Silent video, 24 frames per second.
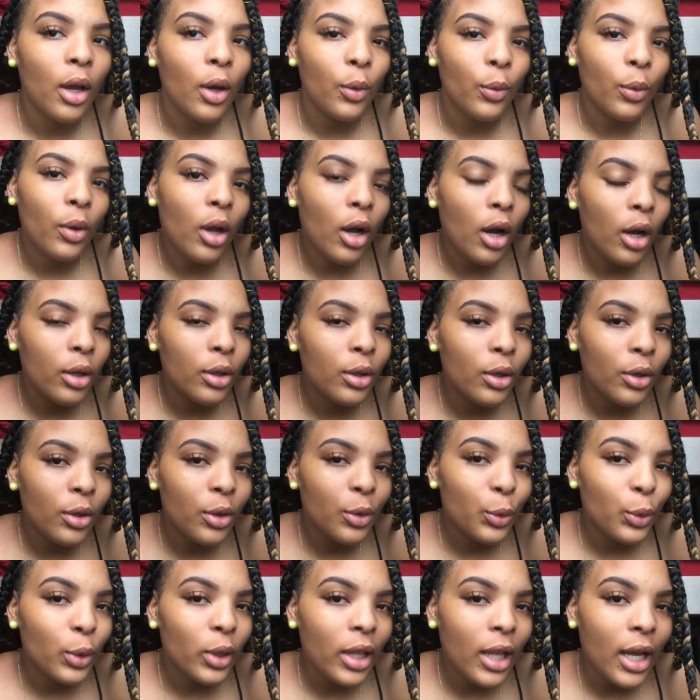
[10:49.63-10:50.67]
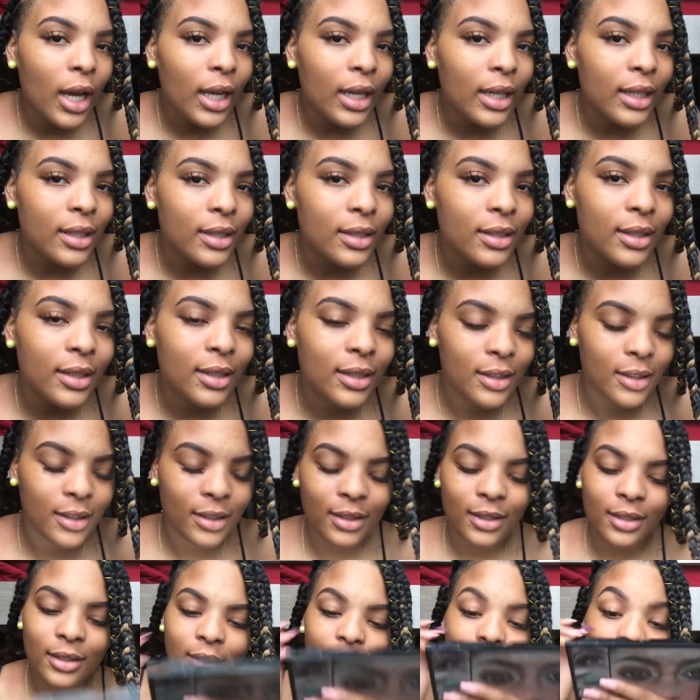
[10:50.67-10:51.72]
We all know you were lying,
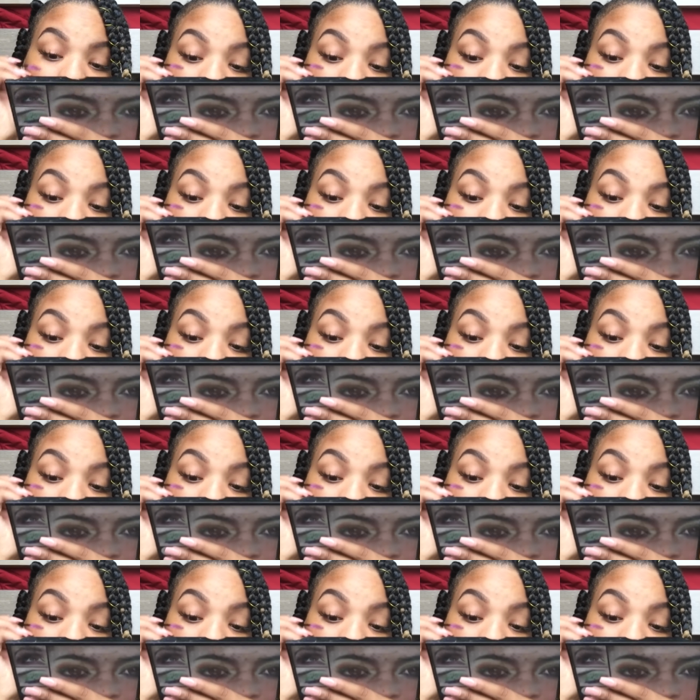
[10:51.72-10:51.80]
sis.